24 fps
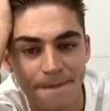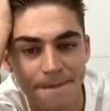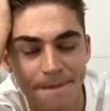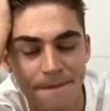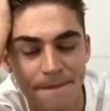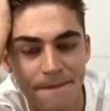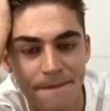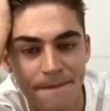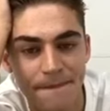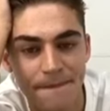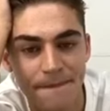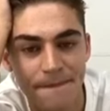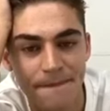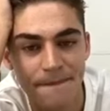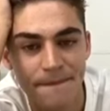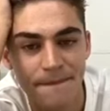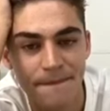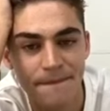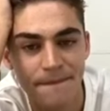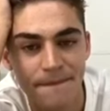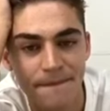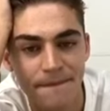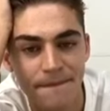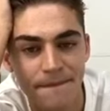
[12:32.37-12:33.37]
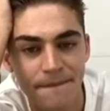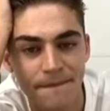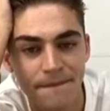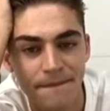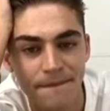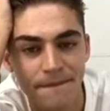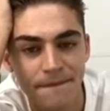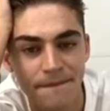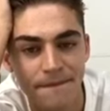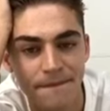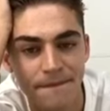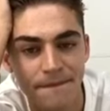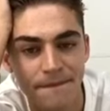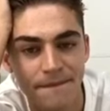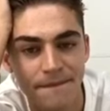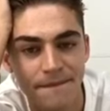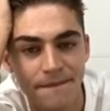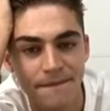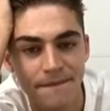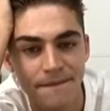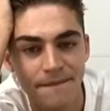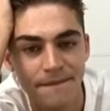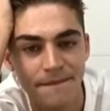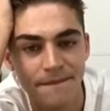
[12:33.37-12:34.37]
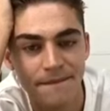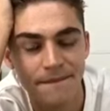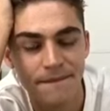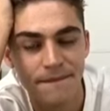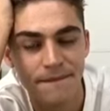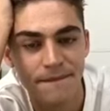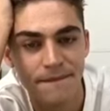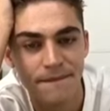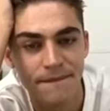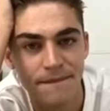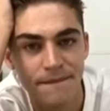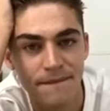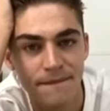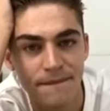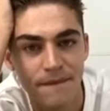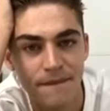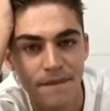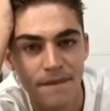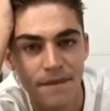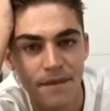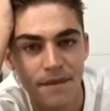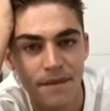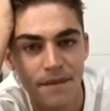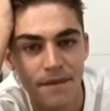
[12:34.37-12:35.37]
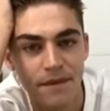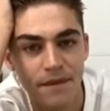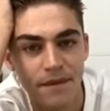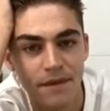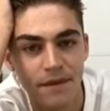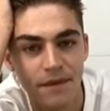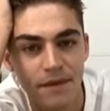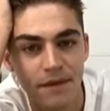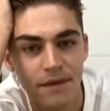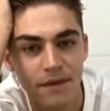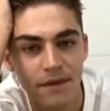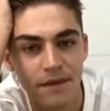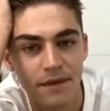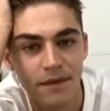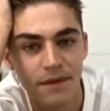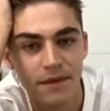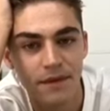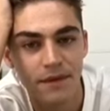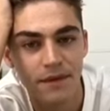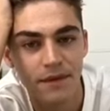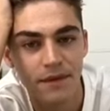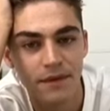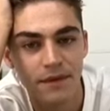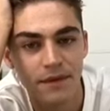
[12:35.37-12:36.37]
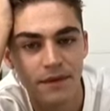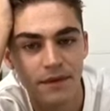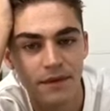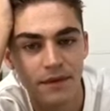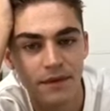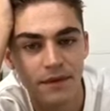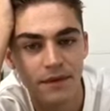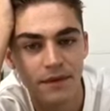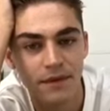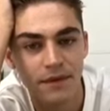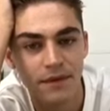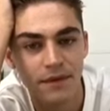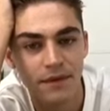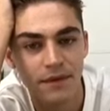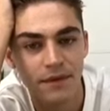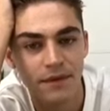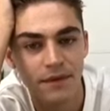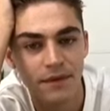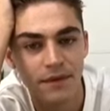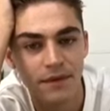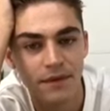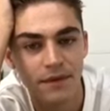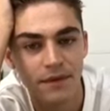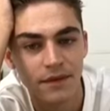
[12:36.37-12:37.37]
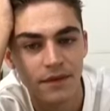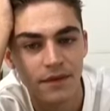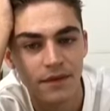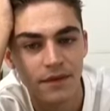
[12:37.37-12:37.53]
(silent)